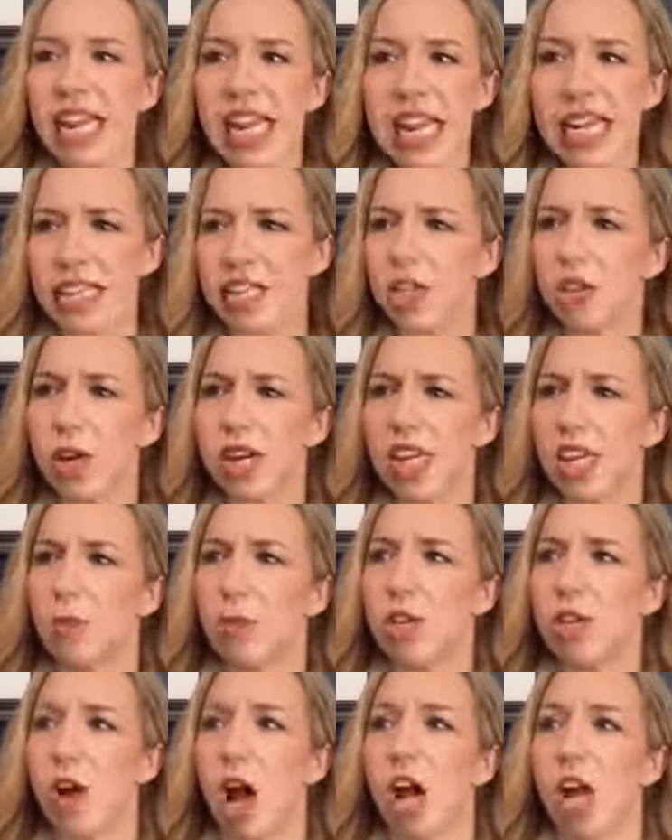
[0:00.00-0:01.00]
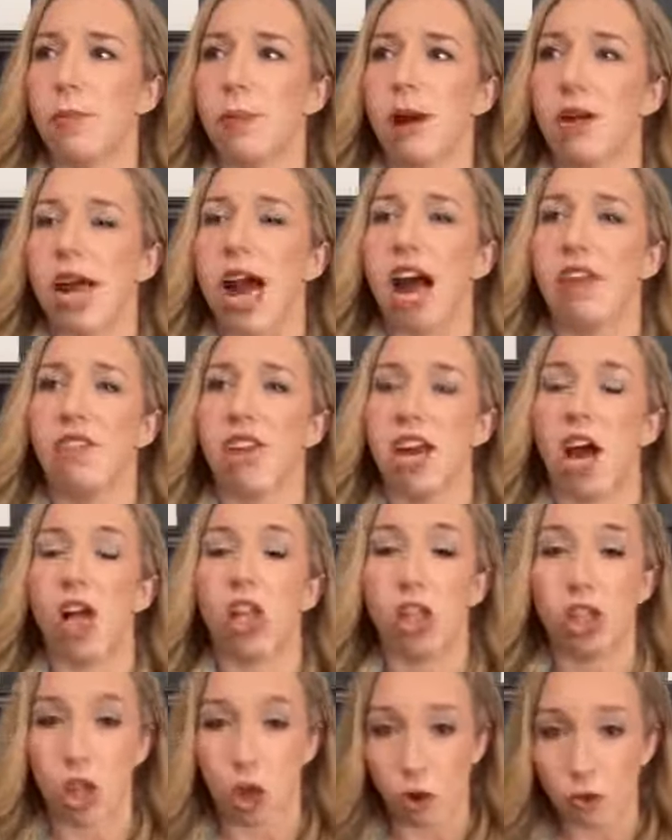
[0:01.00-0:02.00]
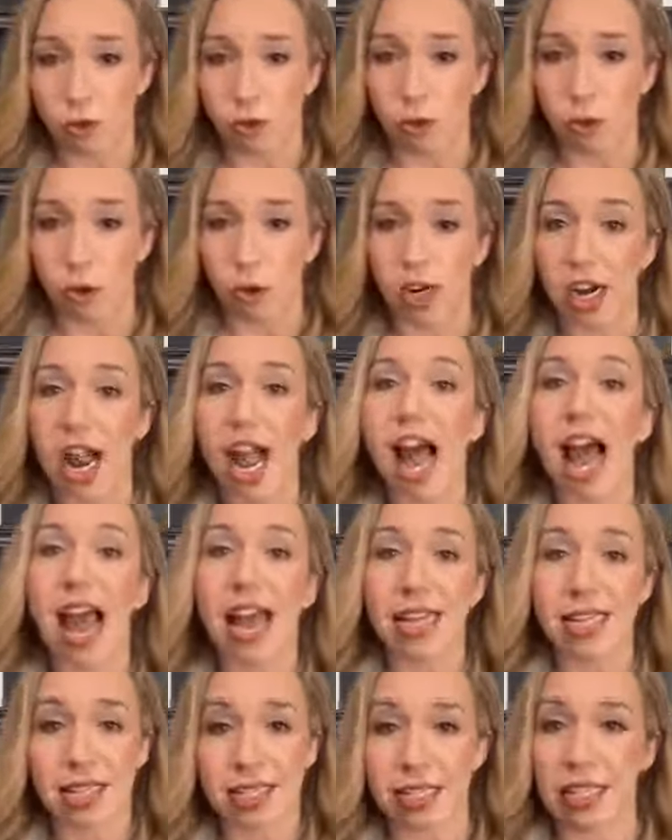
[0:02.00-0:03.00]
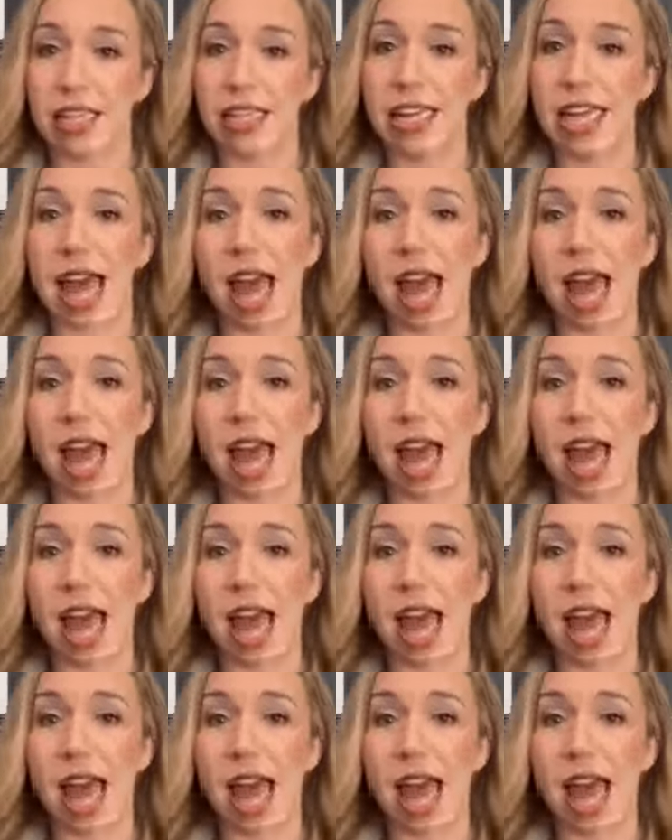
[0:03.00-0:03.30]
In the training, we talk about having a low floor, high ceiling